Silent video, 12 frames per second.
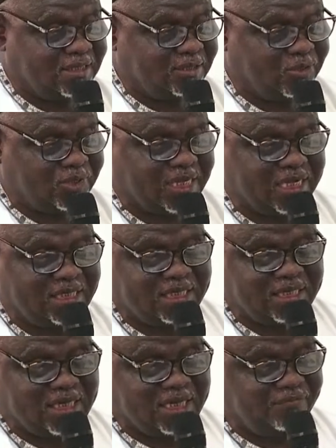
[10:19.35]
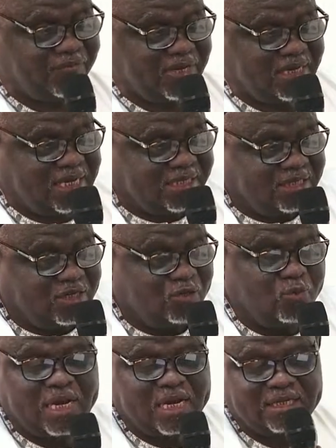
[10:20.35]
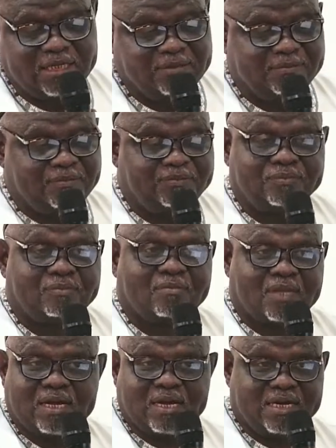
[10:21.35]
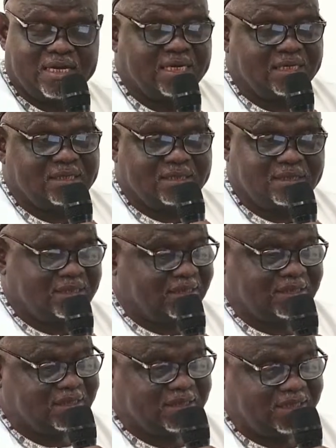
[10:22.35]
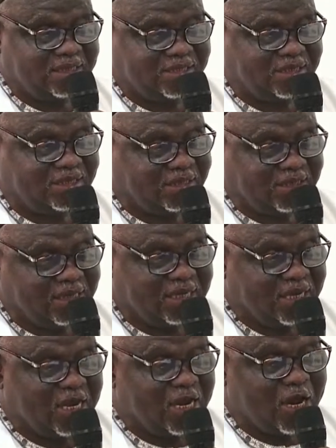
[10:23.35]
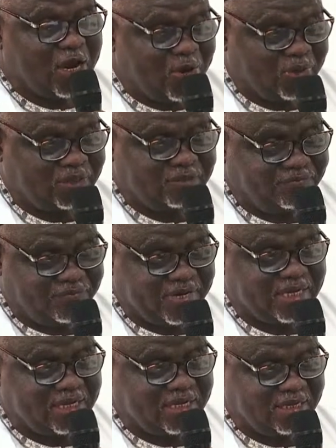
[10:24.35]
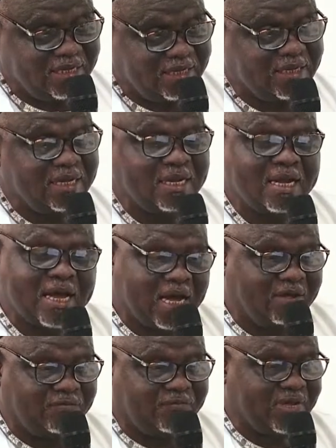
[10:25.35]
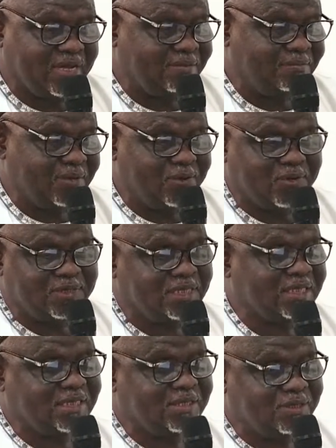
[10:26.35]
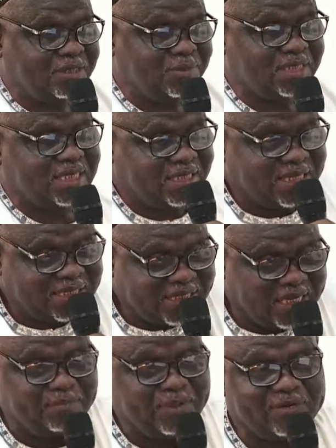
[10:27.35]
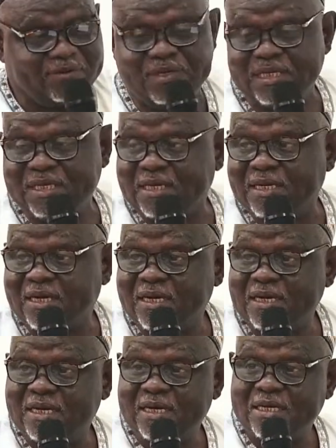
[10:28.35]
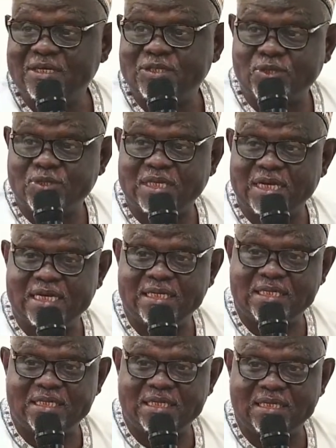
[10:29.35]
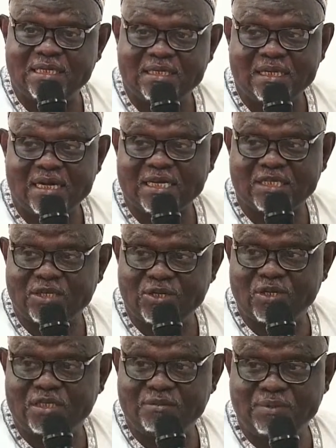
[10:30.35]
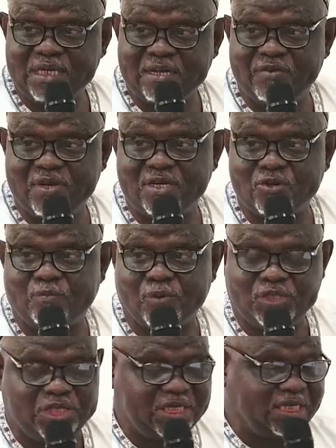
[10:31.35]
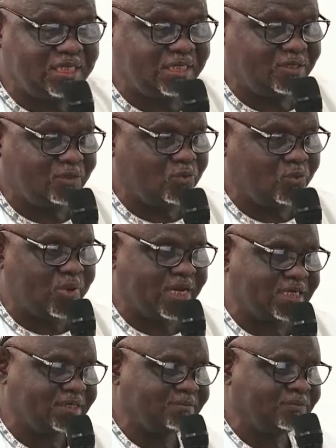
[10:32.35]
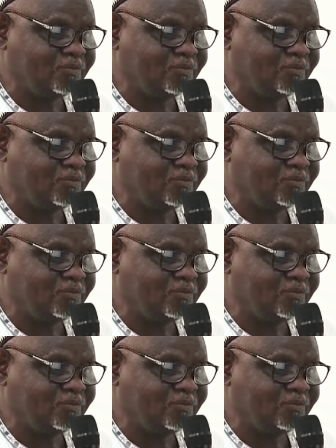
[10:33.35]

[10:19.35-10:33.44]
society. If it doesn't do that, then it is not free and fair, because it means that a segment of the society has not been given the opportunity to do that.